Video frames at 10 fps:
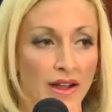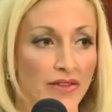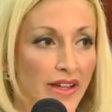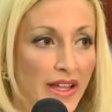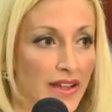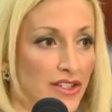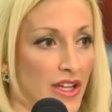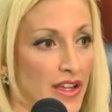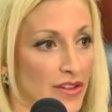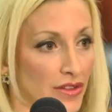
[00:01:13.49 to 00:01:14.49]
of any
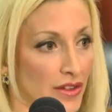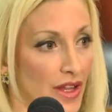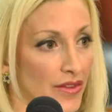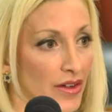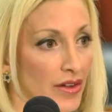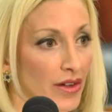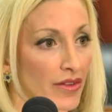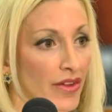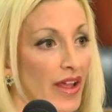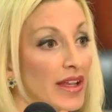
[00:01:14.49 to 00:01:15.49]
educational level
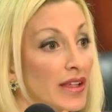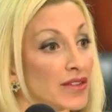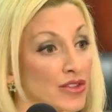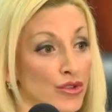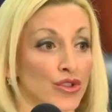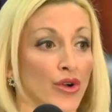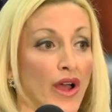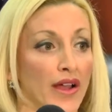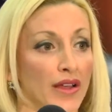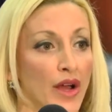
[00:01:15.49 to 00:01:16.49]
or of any
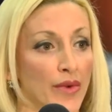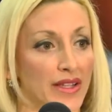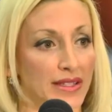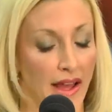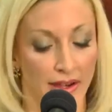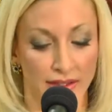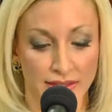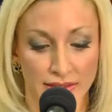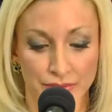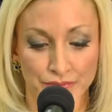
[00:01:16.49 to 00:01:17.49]
socioeconomic
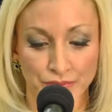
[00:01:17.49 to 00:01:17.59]
status.